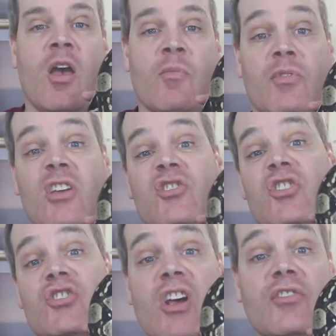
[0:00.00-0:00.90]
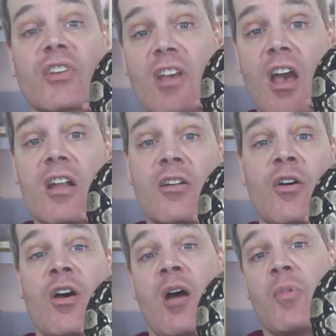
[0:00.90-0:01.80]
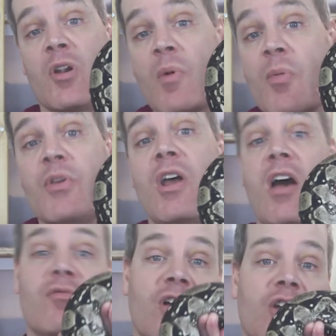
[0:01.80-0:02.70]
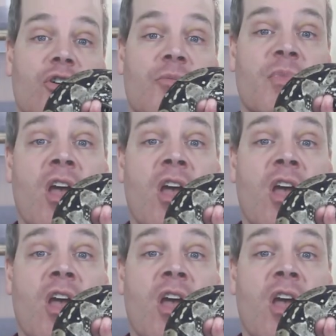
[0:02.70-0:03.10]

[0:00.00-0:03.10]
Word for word: but then she sheds again about a month and a half later,